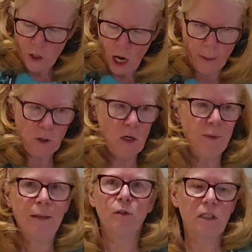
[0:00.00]
I'm going to
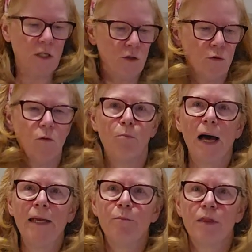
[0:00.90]
be able to
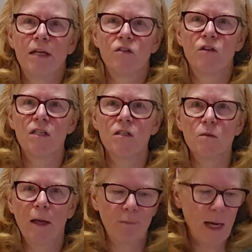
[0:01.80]
pipe this. So this is
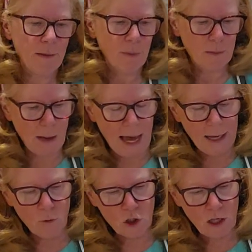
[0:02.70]
my piping
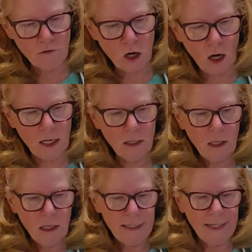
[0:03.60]
bag, which I've got
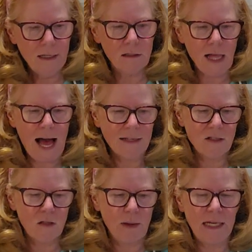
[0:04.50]
in a glass
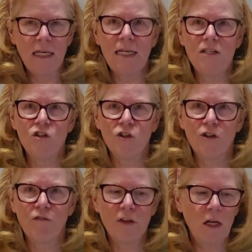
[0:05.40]
to make it easier to
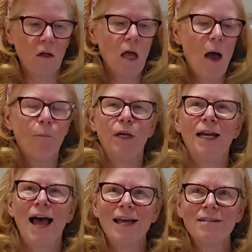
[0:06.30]
fill. But it
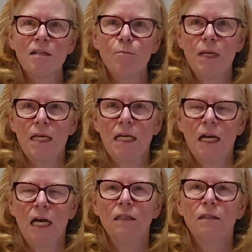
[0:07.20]
has to be
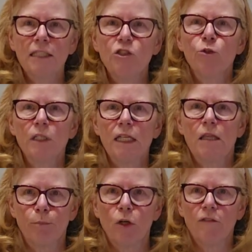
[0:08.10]
literally the
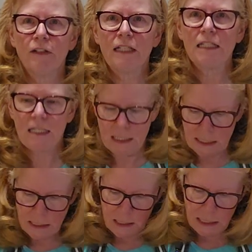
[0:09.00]
perfect
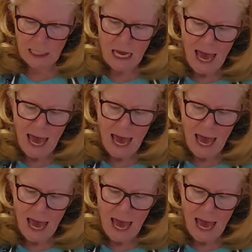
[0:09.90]
consistency.